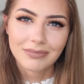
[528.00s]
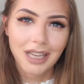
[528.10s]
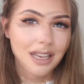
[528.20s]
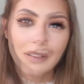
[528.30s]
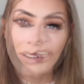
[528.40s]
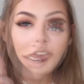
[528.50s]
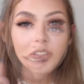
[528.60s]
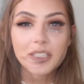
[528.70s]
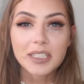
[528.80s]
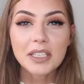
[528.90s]
I love it.
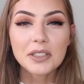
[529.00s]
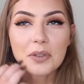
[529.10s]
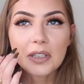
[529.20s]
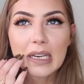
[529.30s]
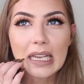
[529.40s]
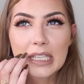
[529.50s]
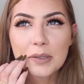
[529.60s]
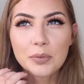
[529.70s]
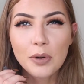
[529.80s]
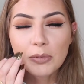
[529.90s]
So this next one
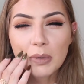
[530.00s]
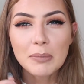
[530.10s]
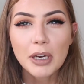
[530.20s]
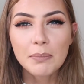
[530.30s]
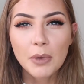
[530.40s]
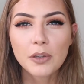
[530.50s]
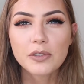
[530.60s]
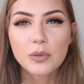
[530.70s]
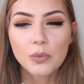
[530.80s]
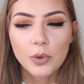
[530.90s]
is probably my
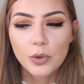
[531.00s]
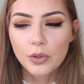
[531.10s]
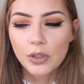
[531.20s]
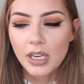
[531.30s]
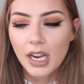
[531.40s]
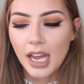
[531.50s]
most worn.